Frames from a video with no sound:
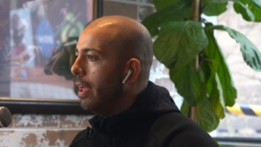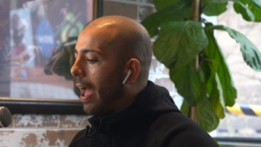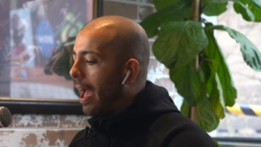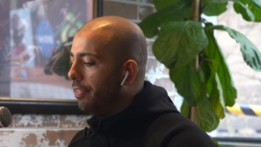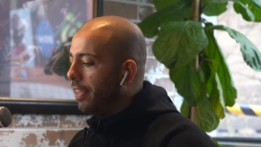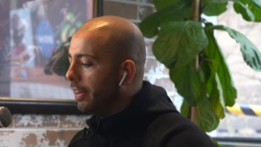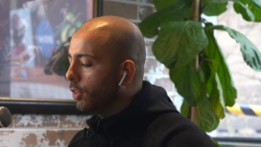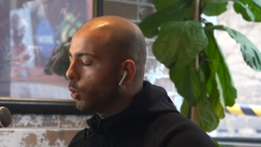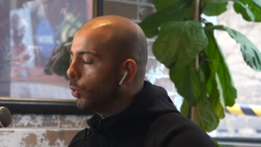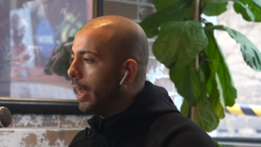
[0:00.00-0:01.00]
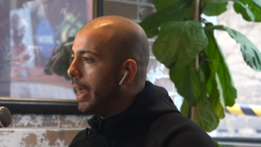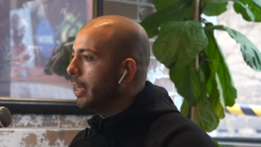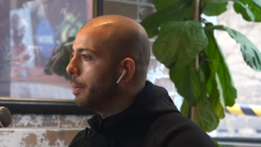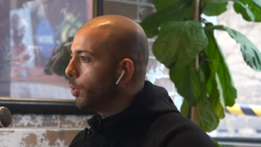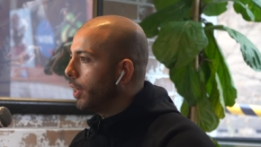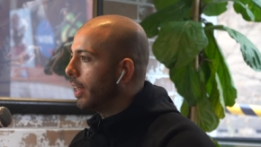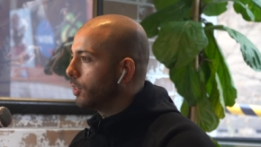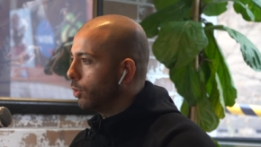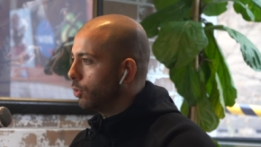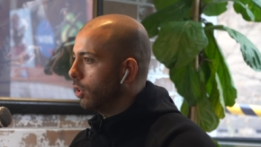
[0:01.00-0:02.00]
and then creating a product
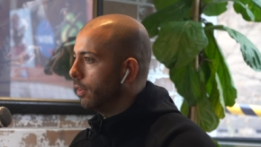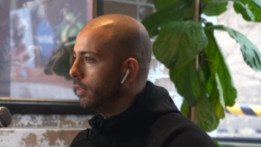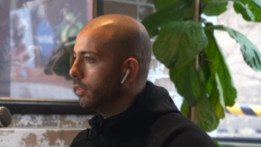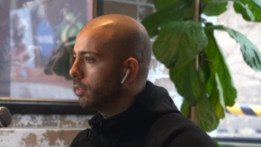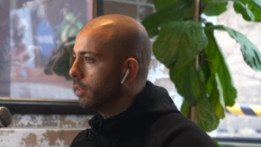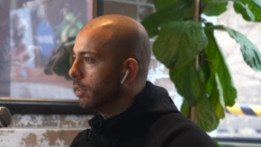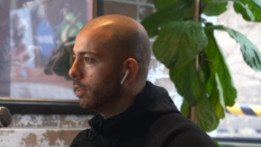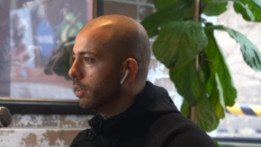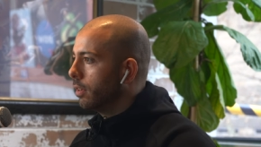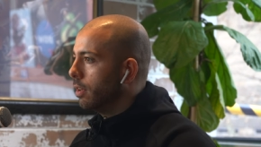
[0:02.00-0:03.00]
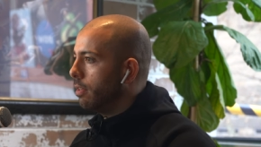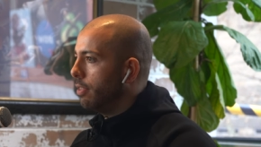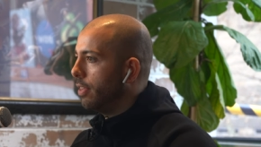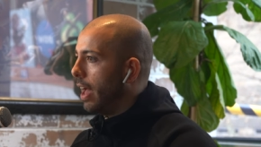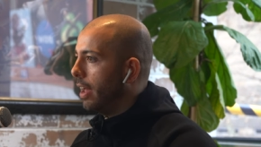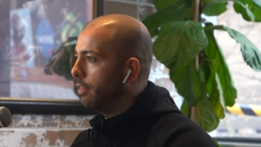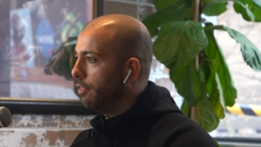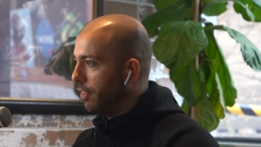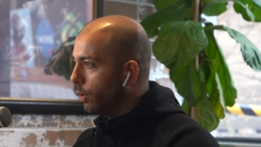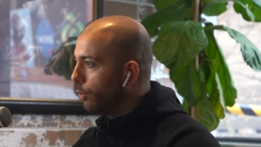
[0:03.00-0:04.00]
or service that
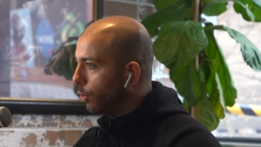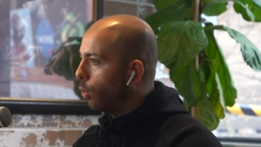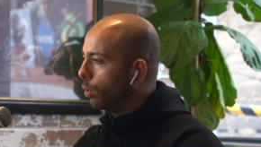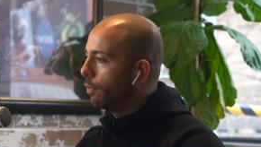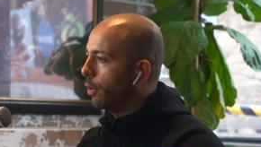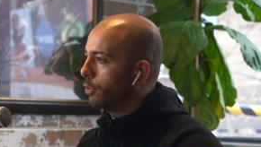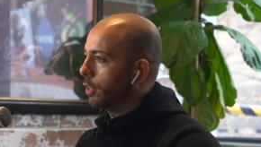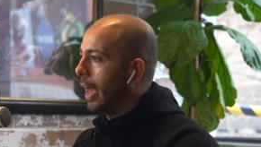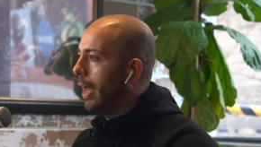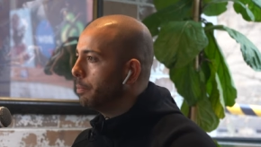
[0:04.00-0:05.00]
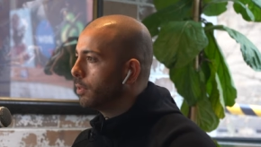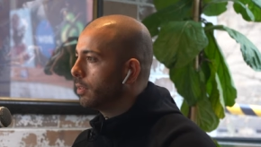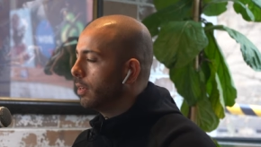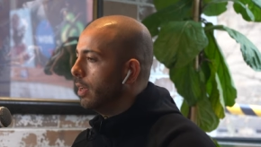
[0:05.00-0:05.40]
fills all of those gaps